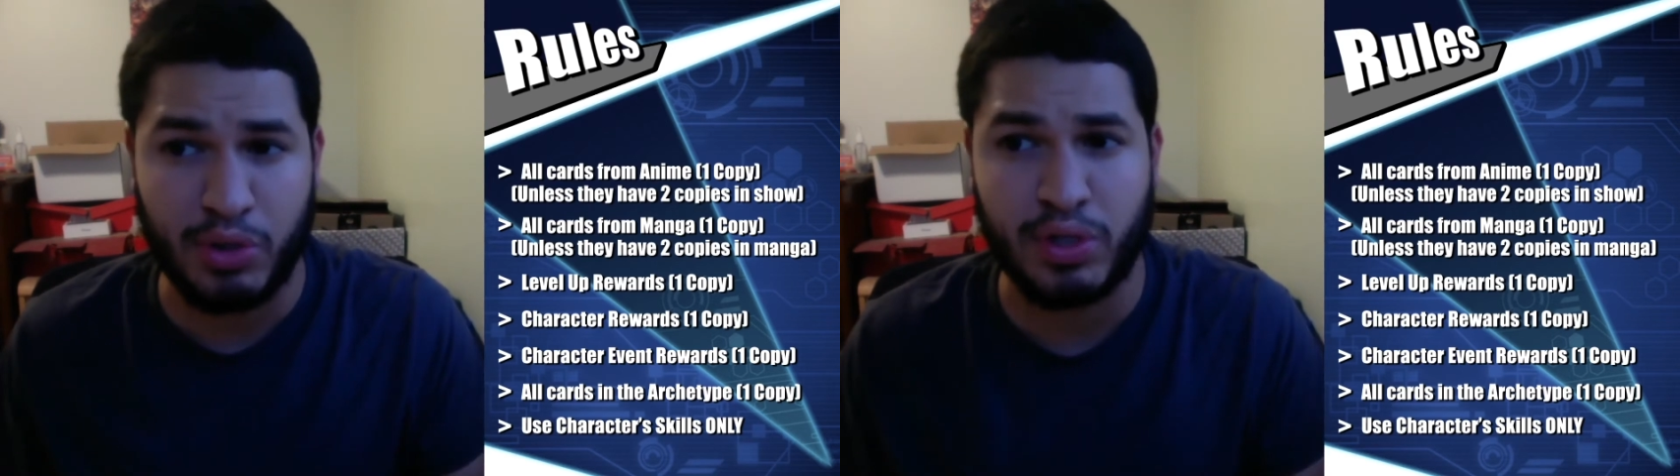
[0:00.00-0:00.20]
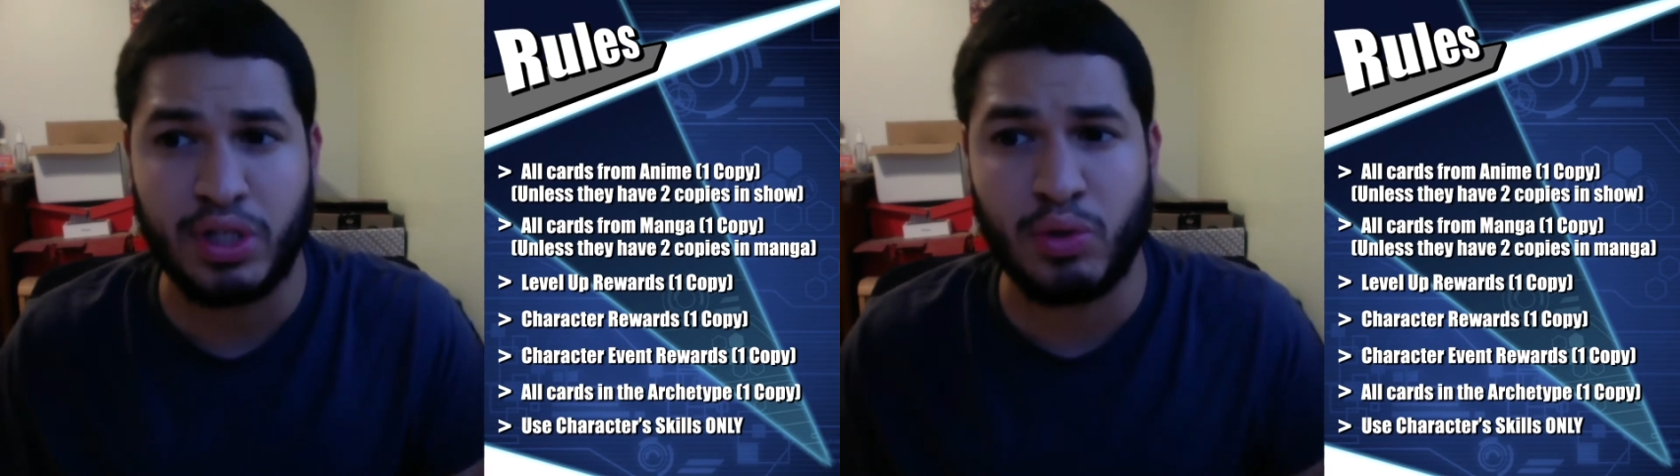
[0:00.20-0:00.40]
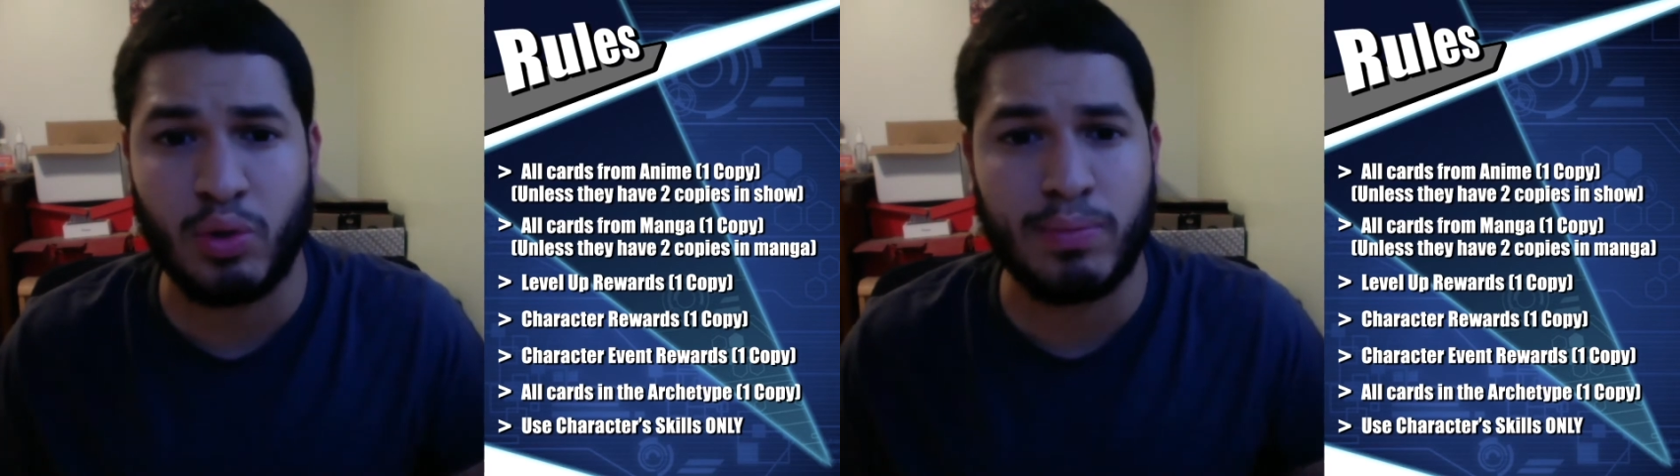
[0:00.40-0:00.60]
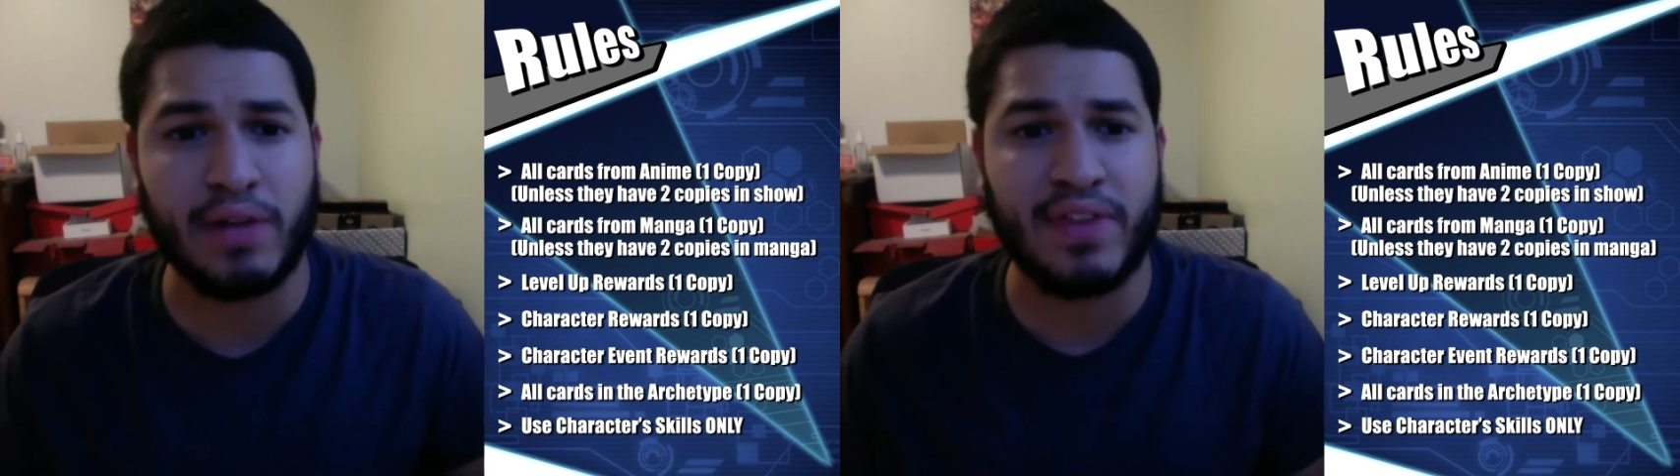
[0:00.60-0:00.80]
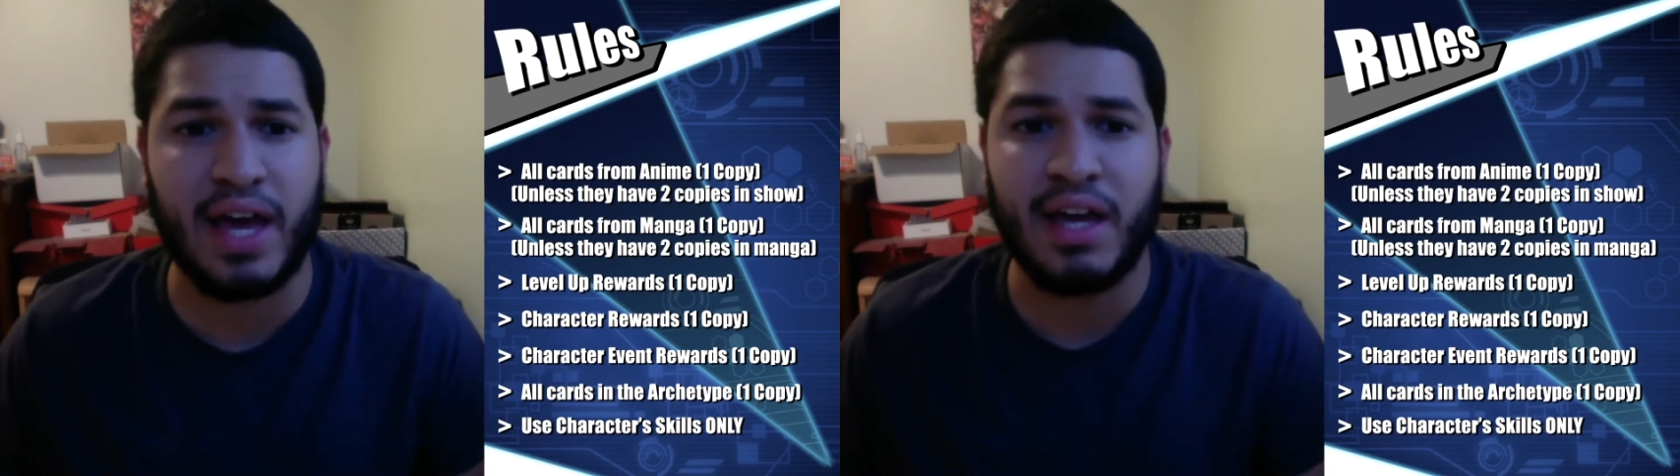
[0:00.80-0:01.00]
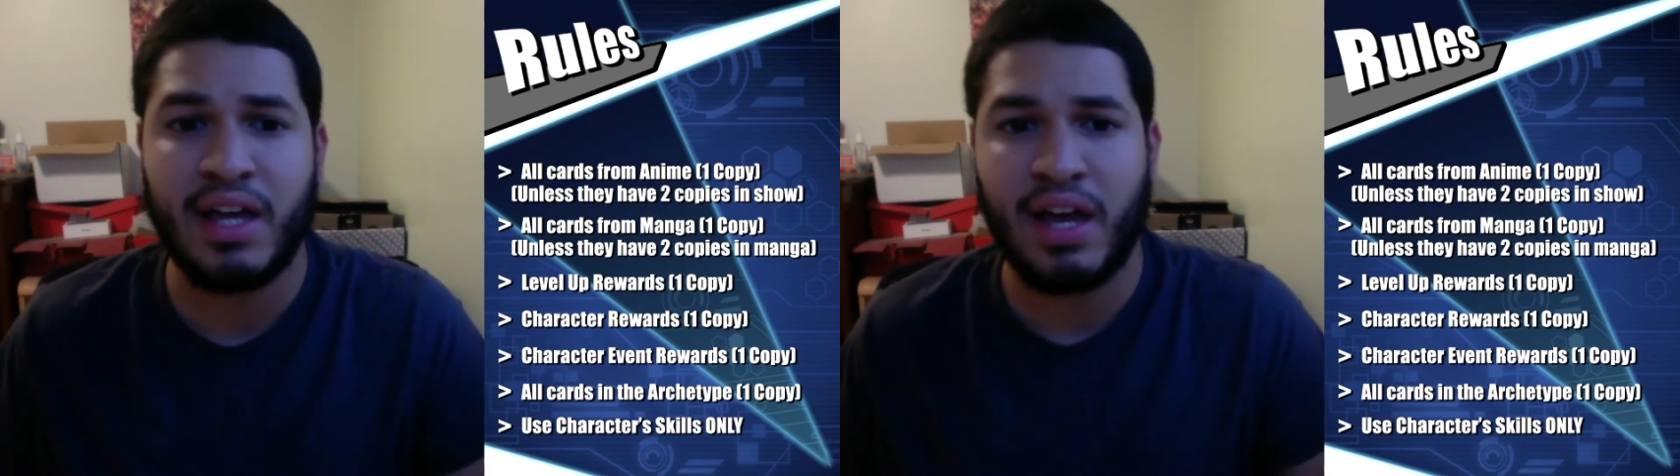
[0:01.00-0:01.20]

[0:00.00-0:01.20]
you can do about that.